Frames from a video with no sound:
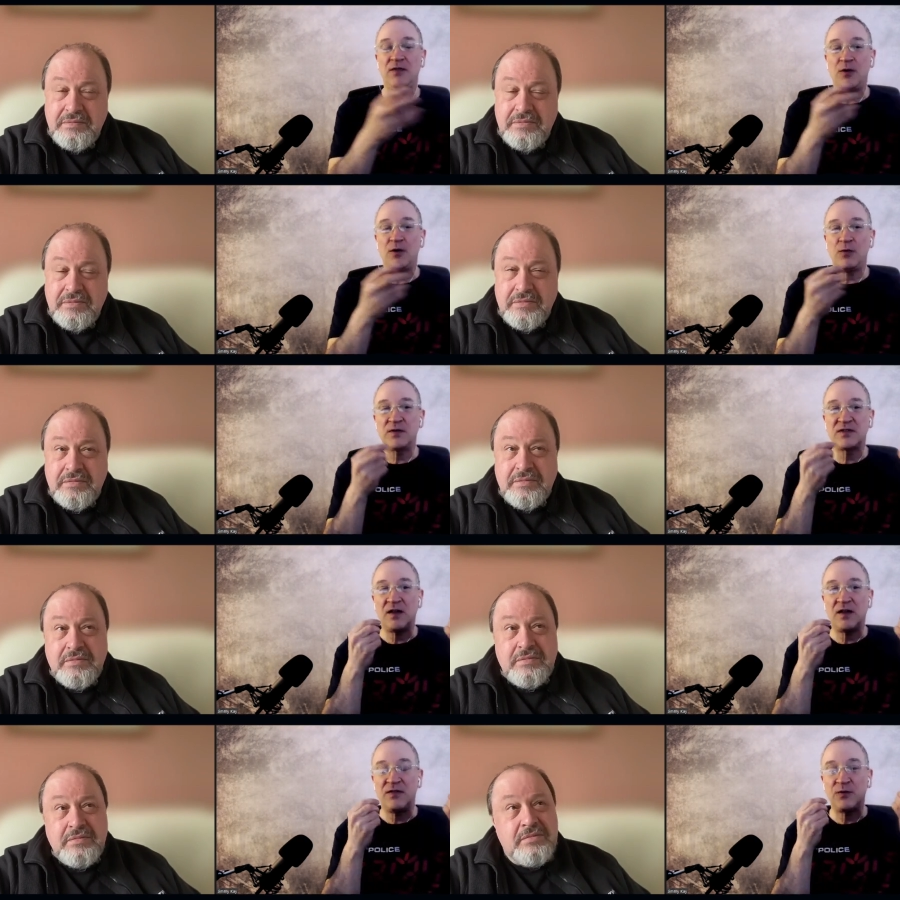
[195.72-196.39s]
Speaker 1: there
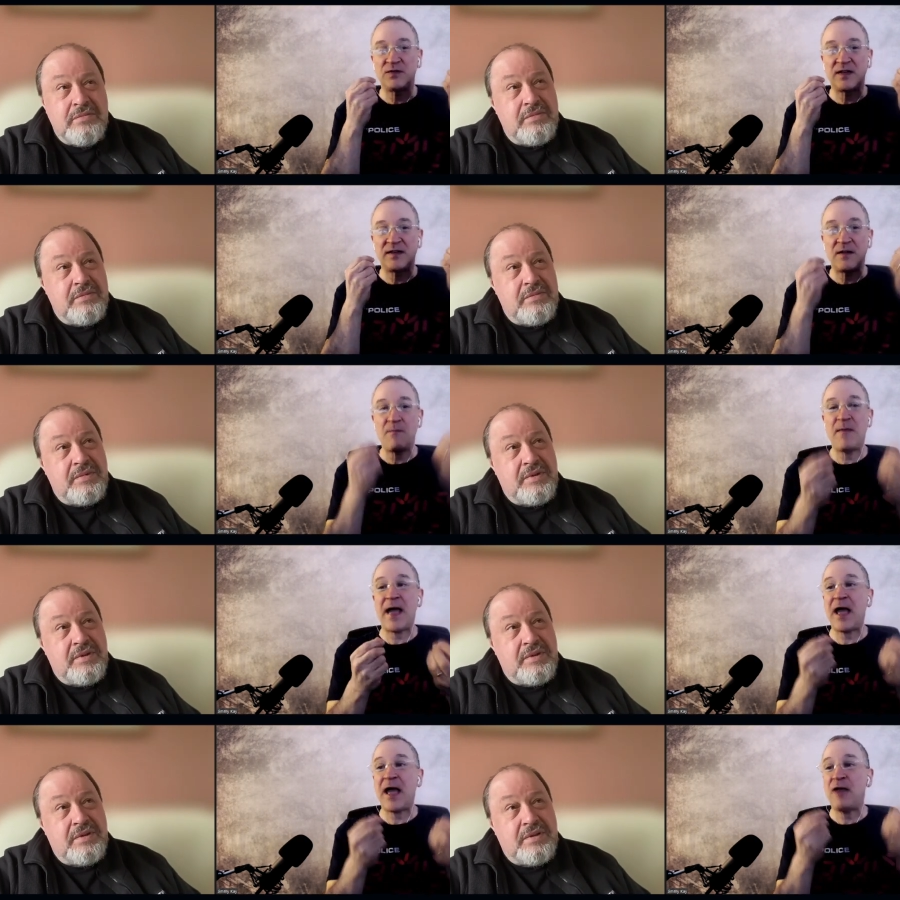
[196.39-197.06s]
was a there was a
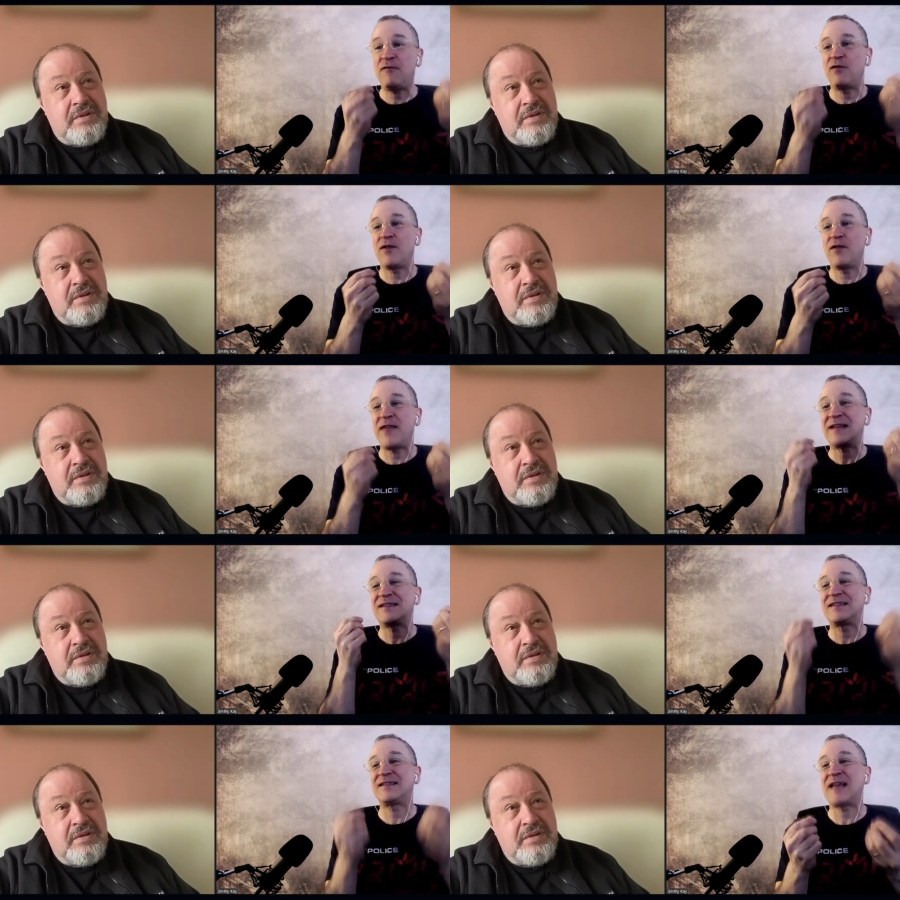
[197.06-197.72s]
demand for
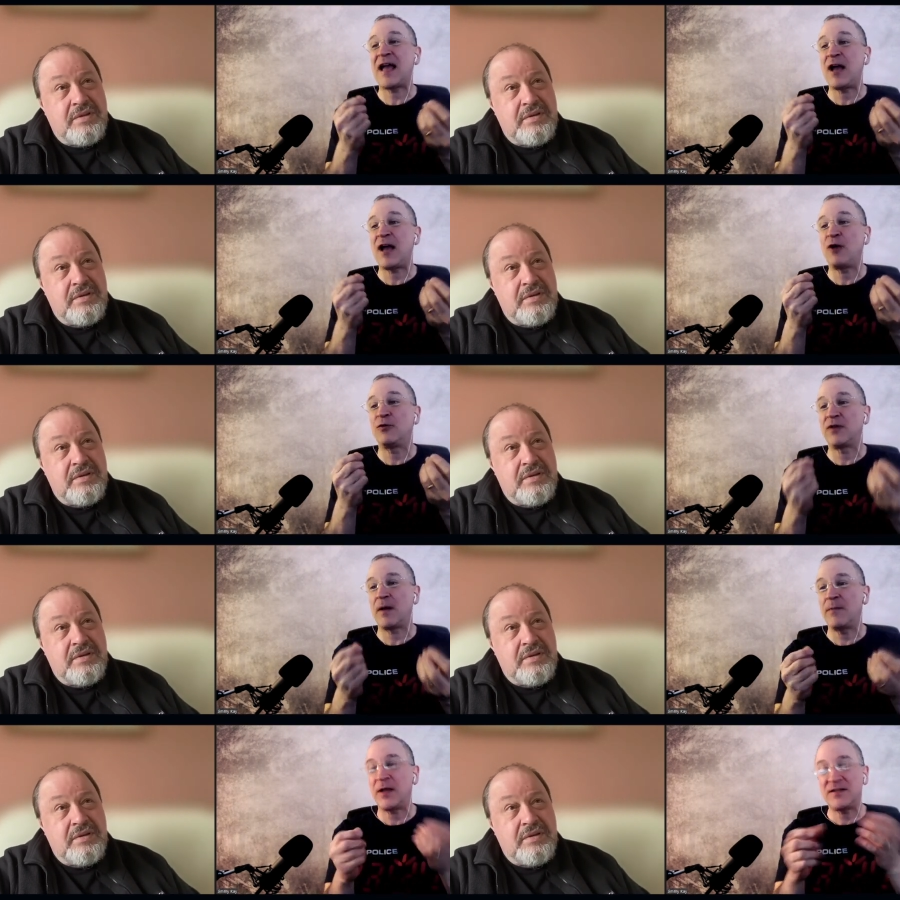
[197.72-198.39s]
that
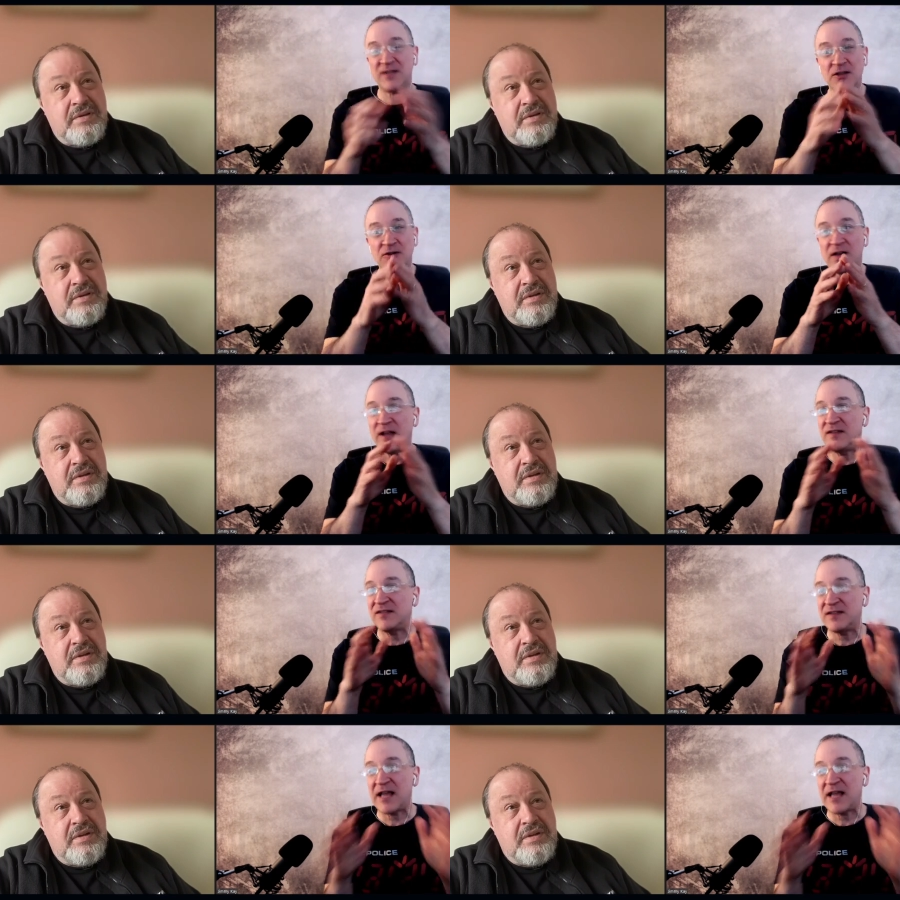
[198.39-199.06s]
sound. I'm not saying
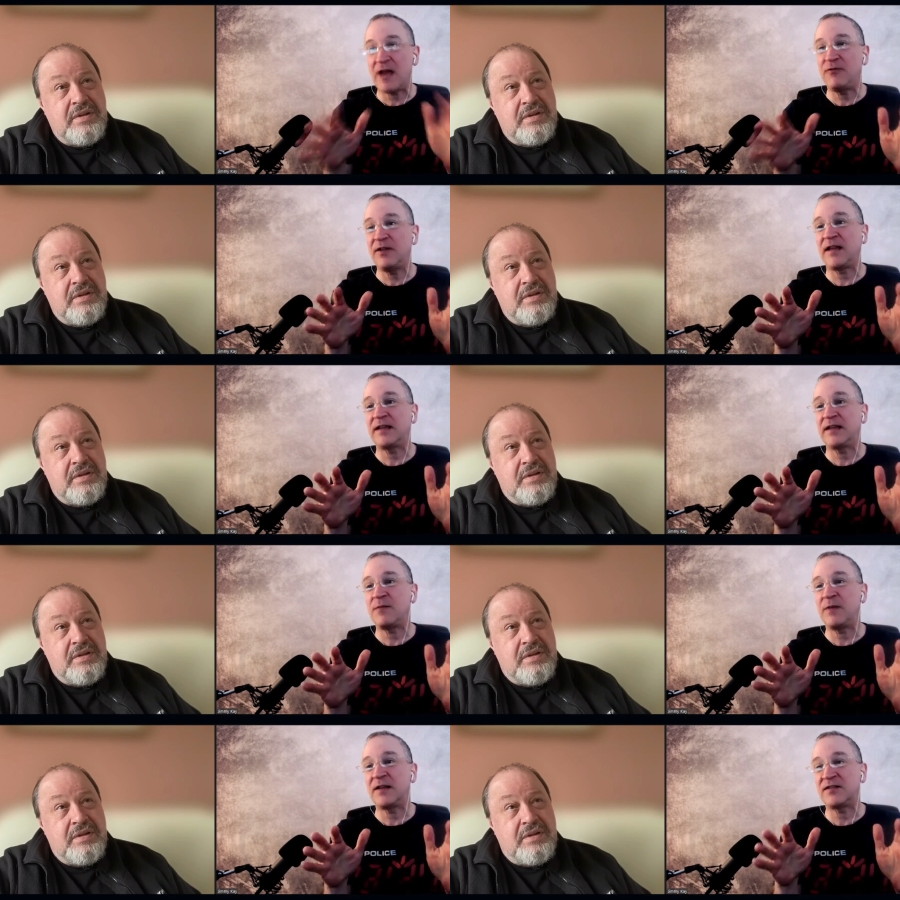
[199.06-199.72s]
you guys sounded
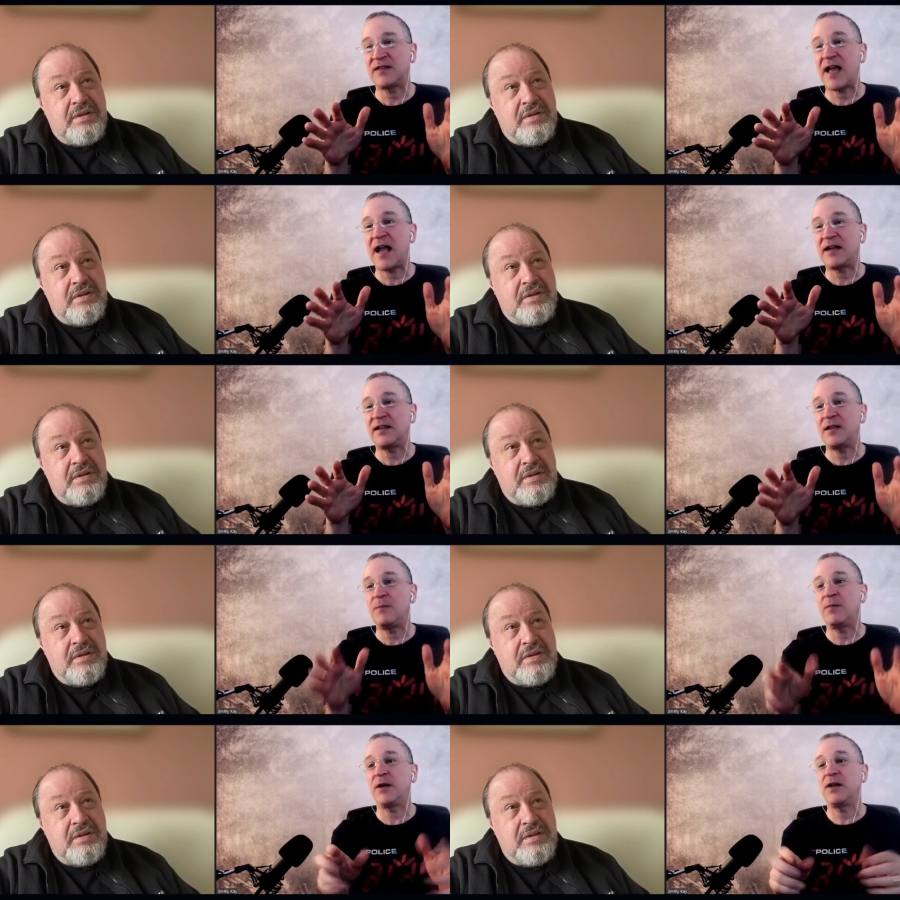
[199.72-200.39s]
like them
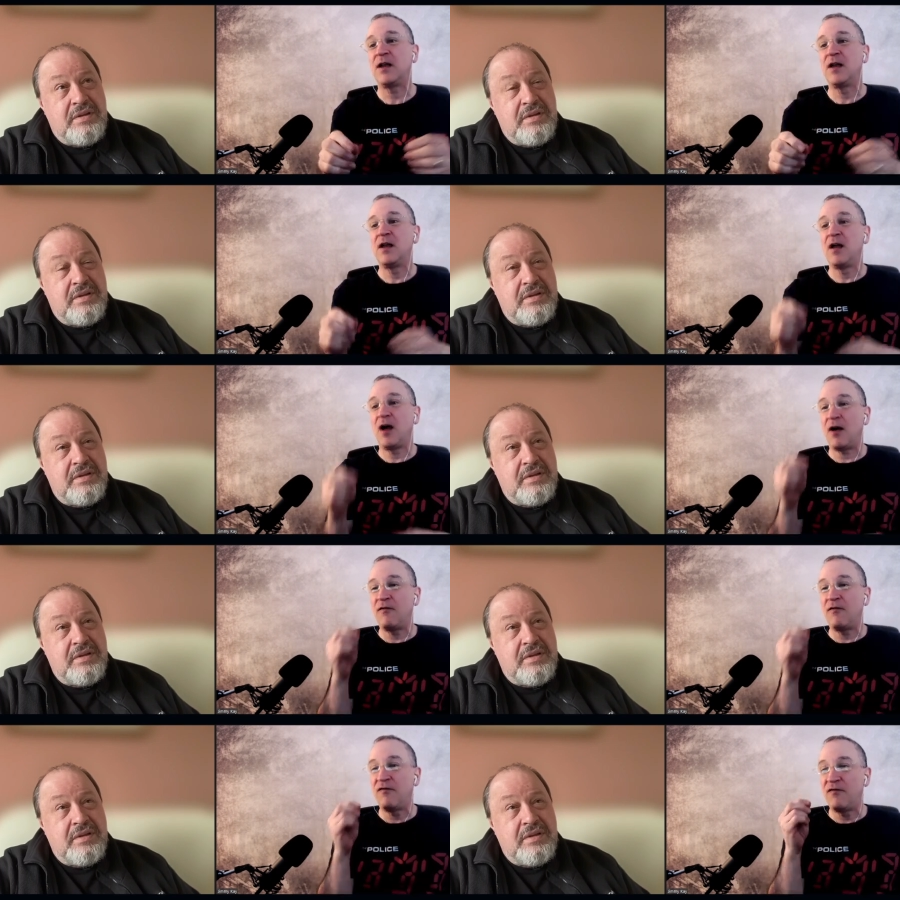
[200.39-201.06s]
exactly, but
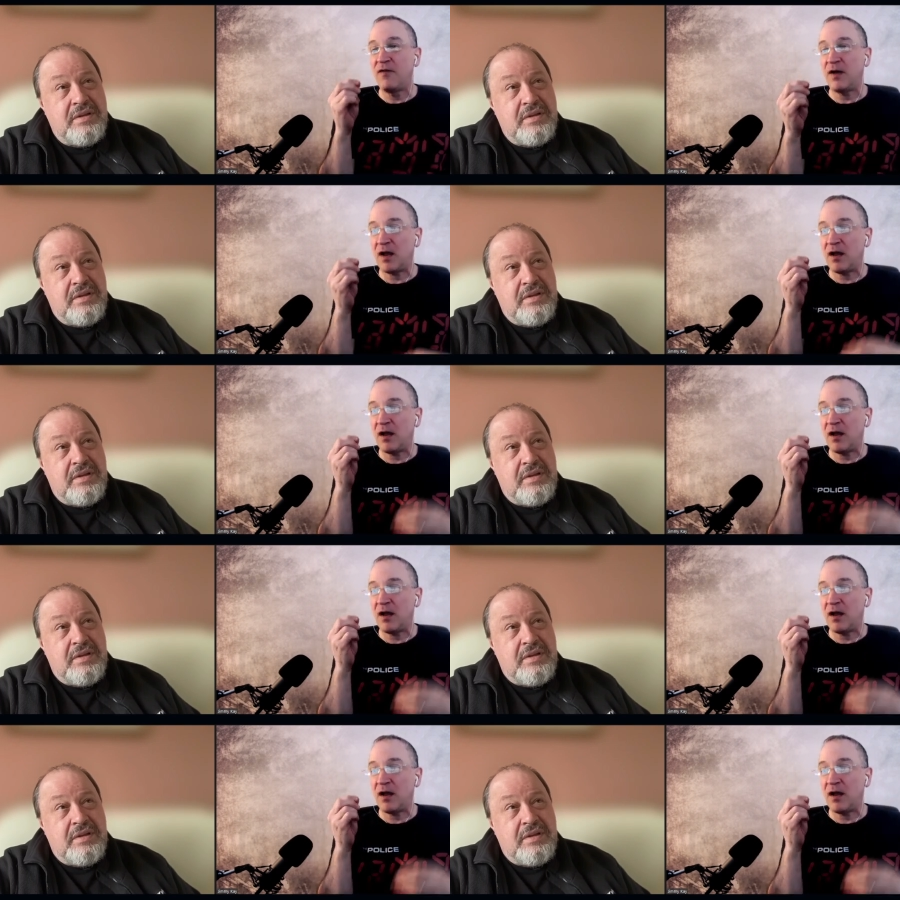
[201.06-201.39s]
of